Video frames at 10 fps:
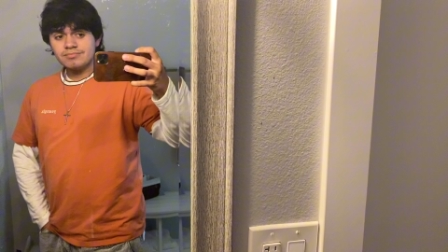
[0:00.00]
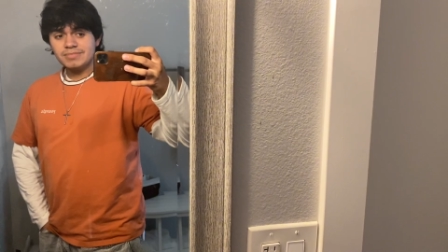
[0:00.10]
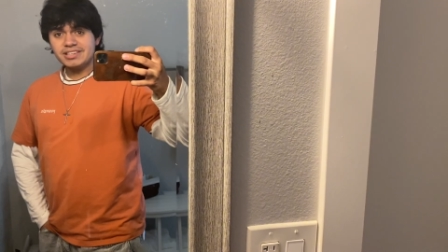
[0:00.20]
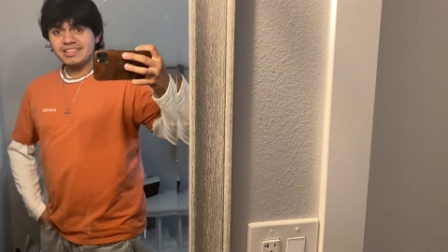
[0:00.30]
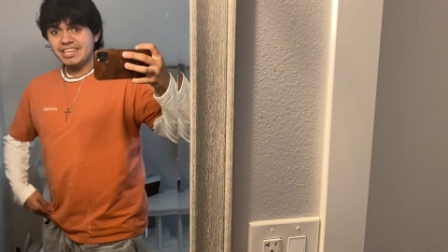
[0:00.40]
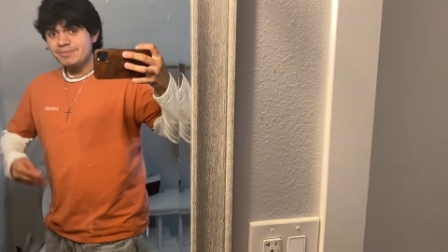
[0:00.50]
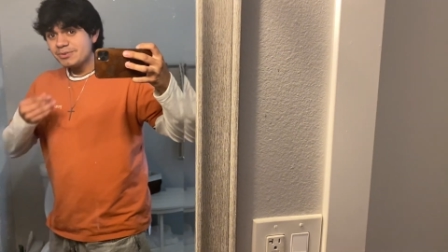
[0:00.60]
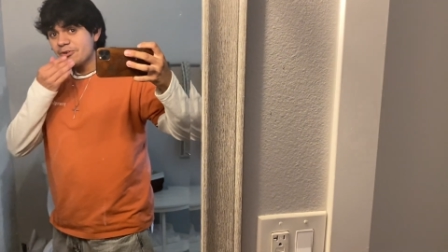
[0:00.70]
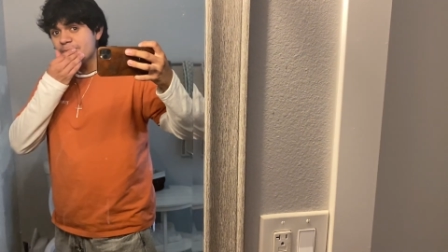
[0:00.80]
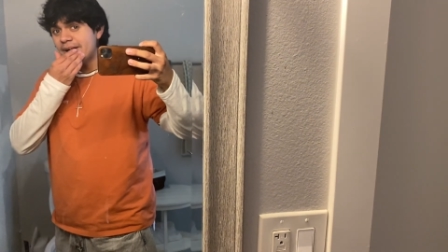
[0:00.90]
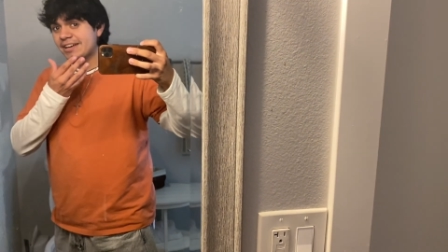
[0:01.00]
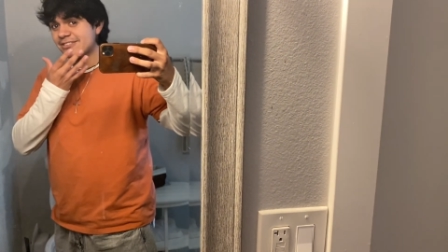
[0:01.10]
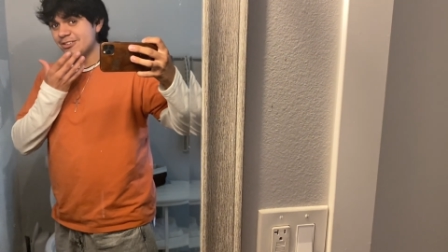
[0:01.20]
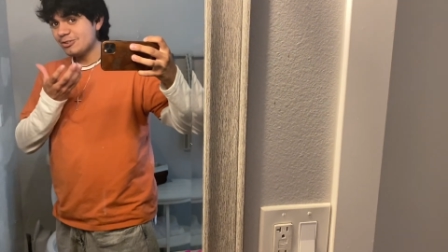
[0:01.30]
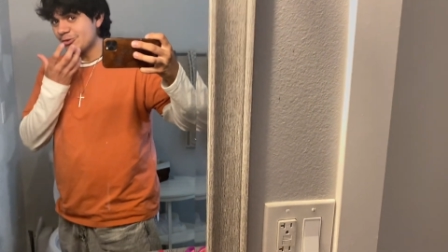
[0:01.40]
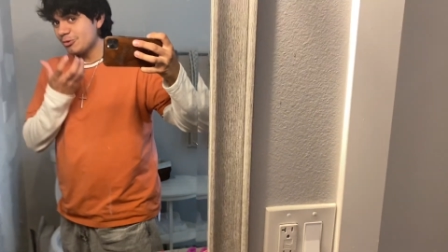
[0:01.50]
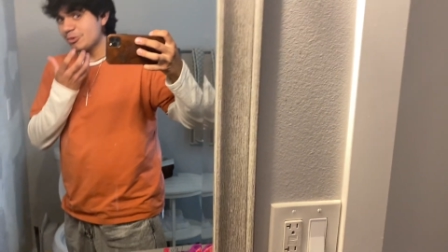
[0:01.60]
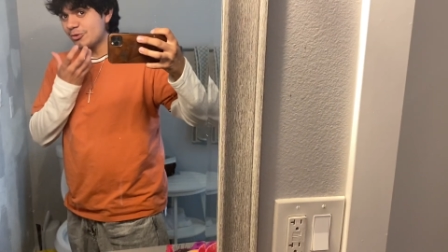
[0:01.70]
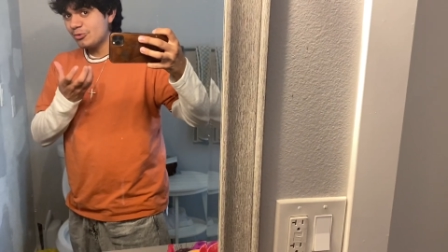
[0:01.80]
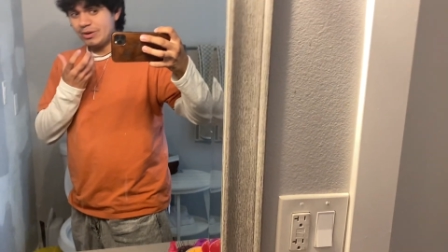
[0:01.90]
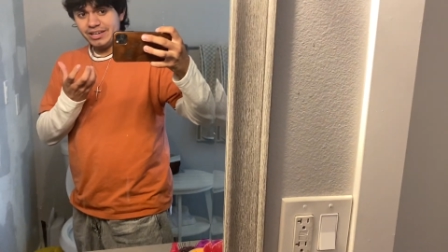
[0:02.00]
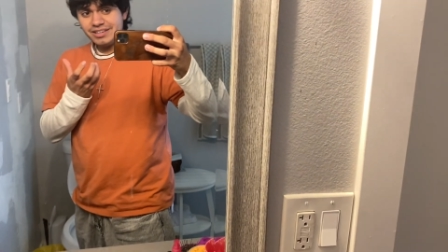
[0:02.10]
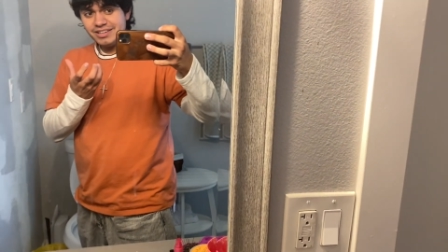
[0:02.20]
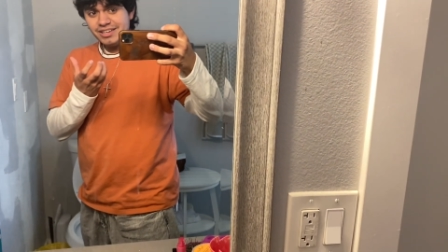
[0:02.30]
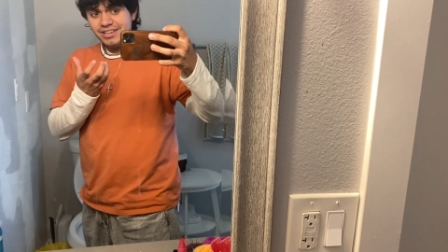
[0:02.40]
because it keeps going back so quick.